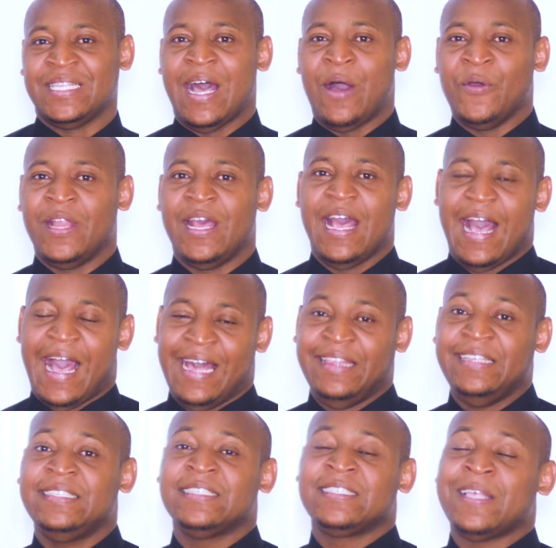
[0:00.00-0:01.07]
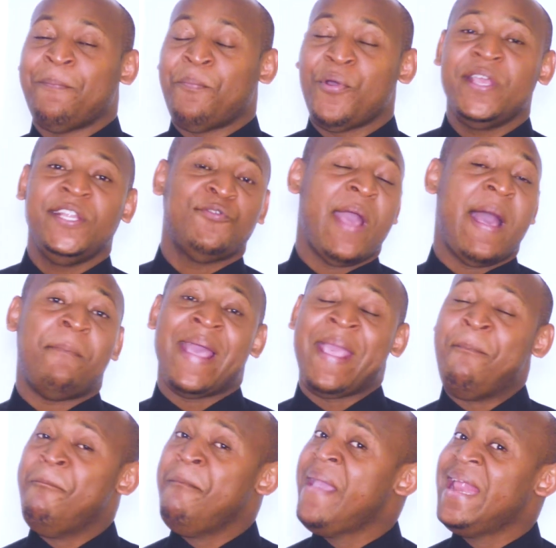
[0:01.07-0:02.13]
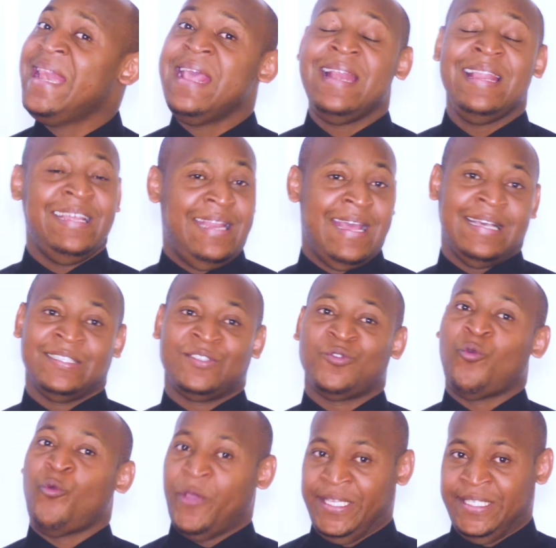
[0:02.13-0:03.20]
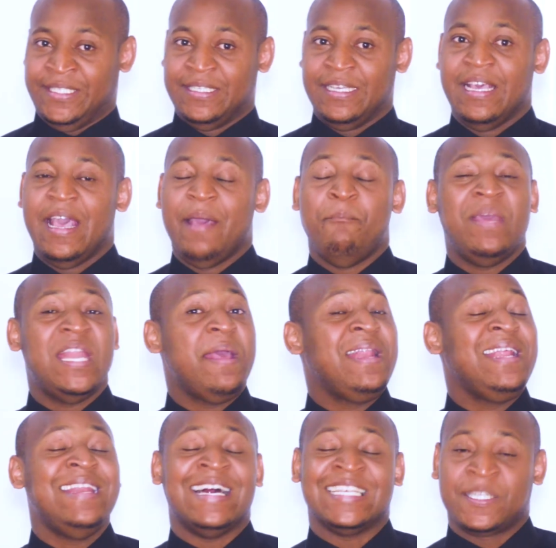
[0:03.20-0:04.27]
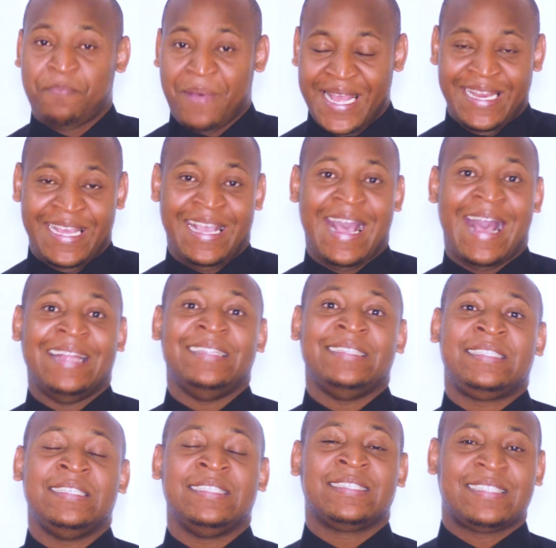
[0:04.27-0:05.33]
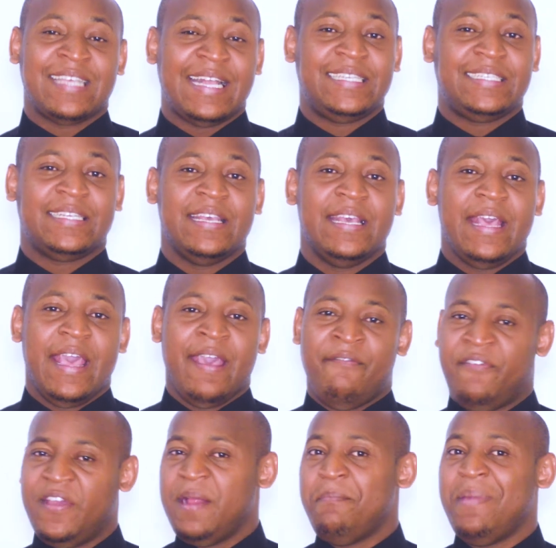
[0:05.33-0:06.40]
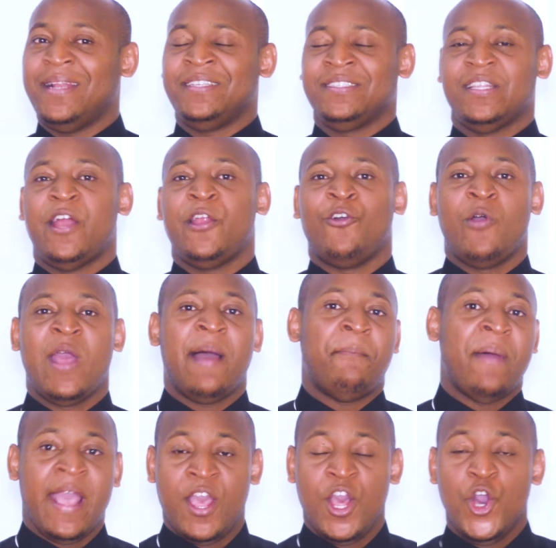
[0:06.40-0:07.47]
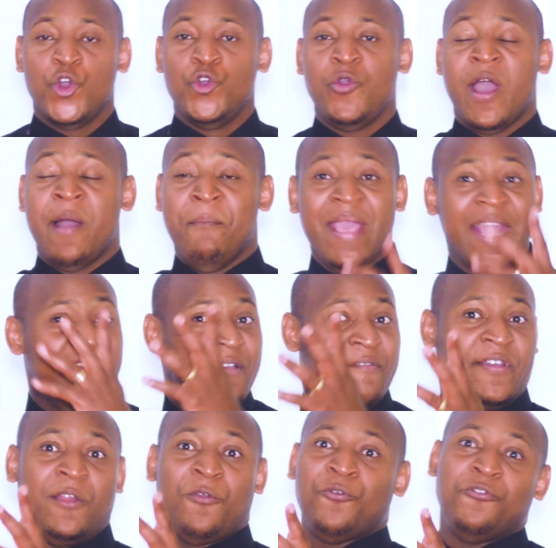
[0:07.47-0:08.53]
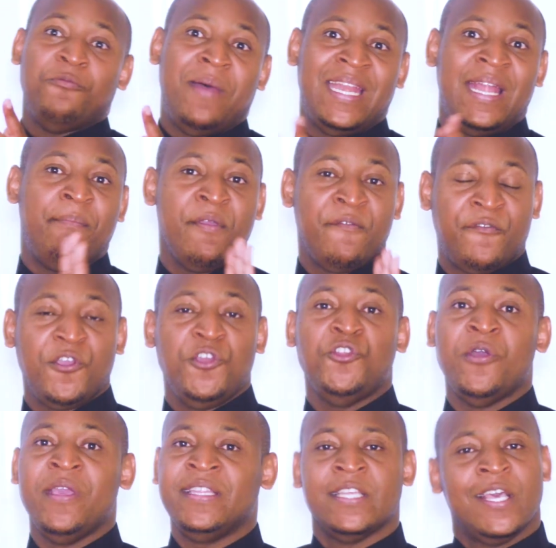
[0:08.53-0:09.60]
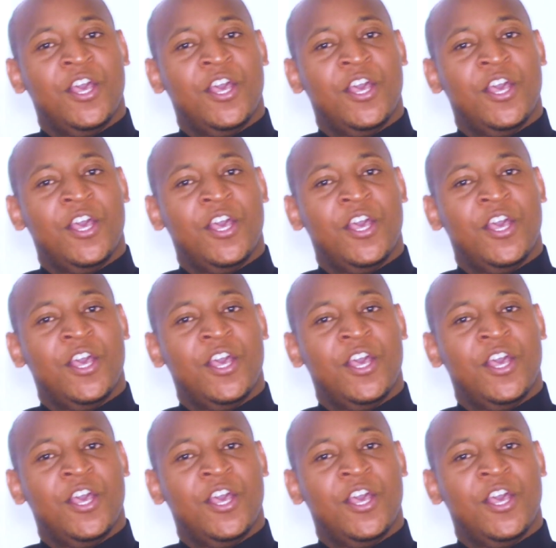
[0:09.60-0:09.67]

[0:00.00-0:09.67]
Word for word: down. And this is the point whereby many leaders quit, many leaders panic, and it is such a very bad scenario whereby you are making very good money and before you know it,